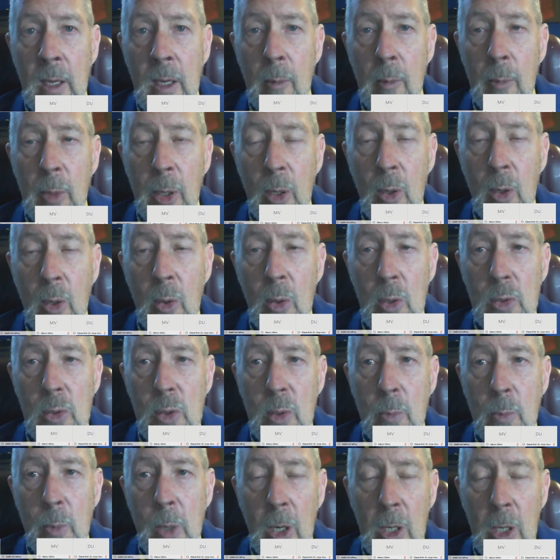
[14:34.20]
But of course, the
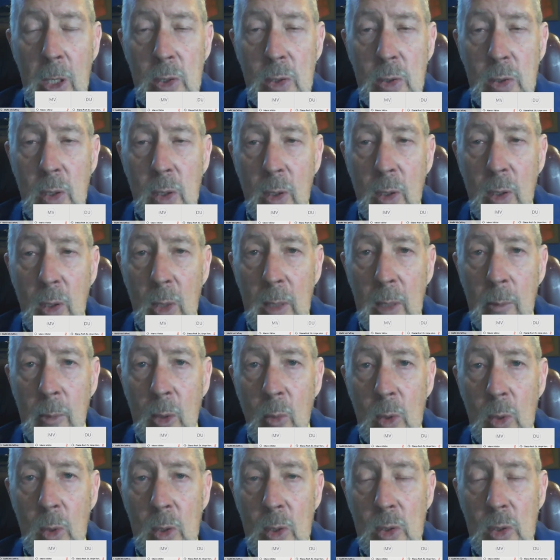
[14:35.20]
Paris Agreement
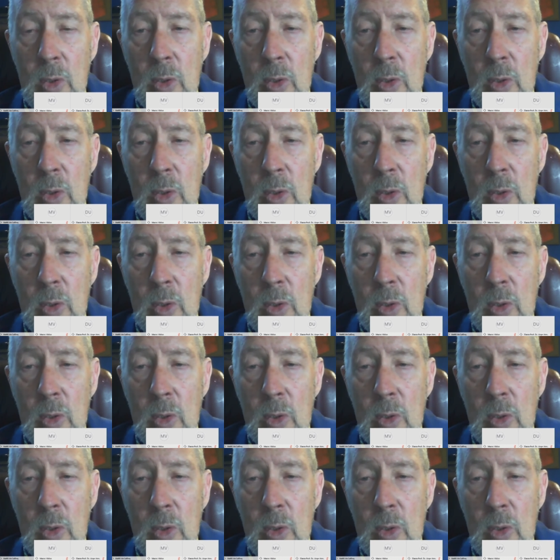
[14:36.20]
was